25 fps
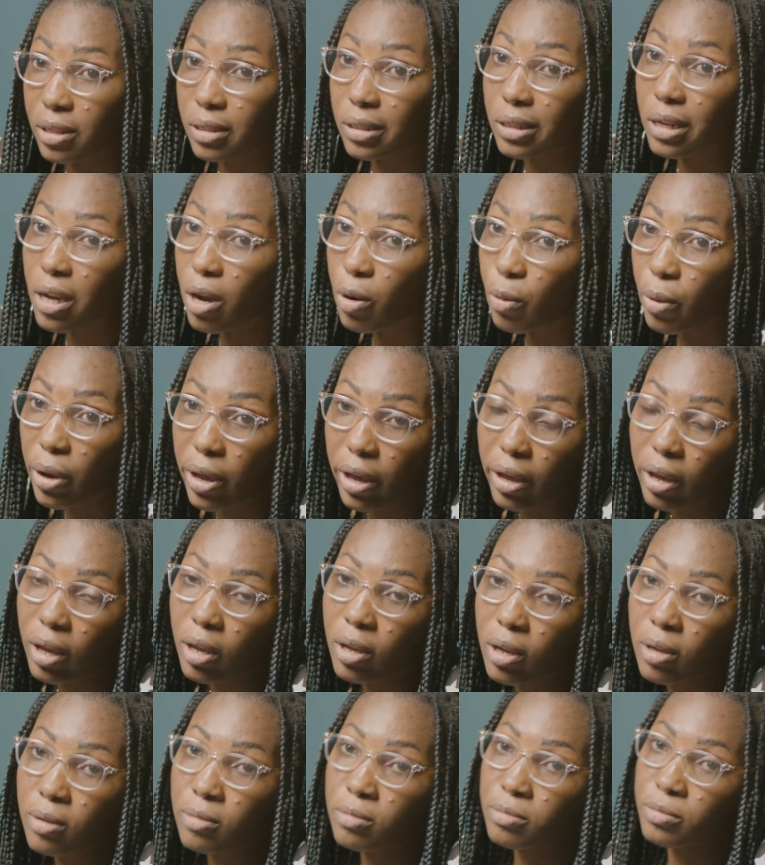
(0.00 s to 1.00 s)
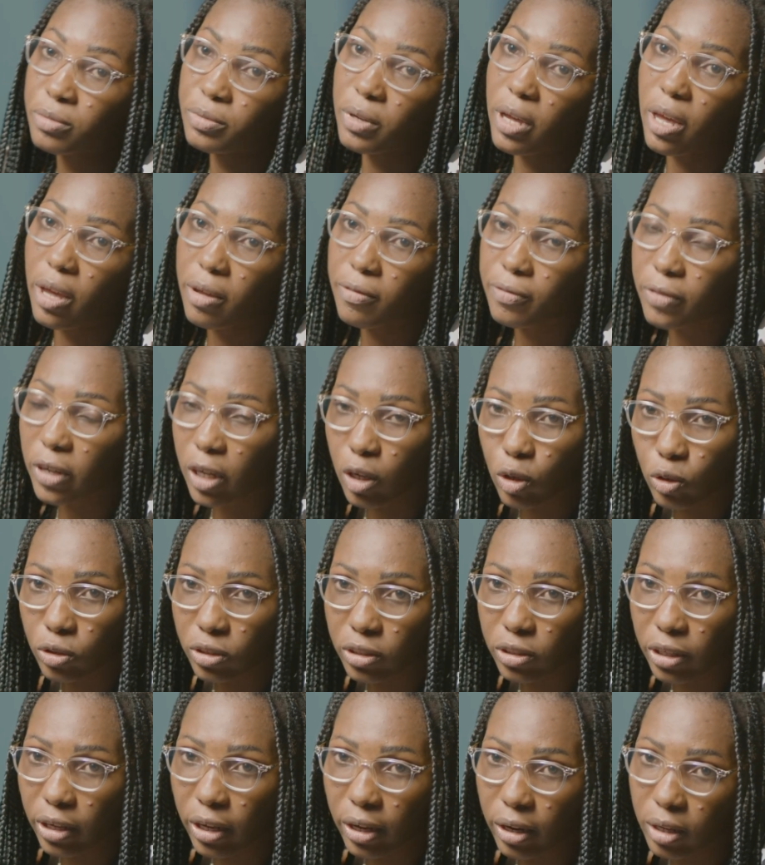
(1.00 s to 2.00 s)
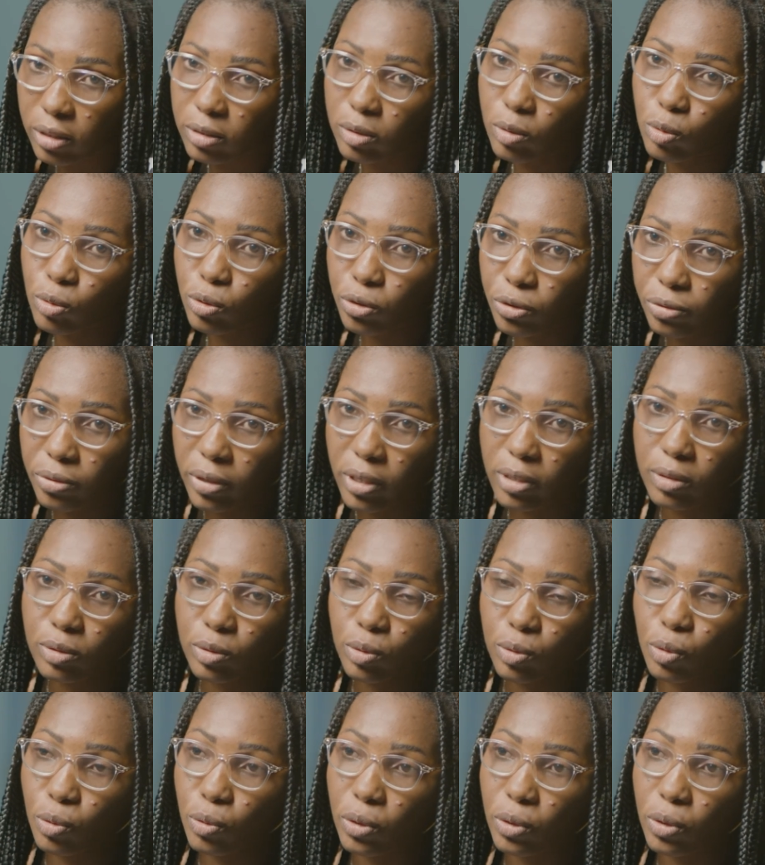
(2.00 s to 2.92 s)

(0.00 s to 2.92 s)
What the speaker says: and now a faculty here at Codetrain. So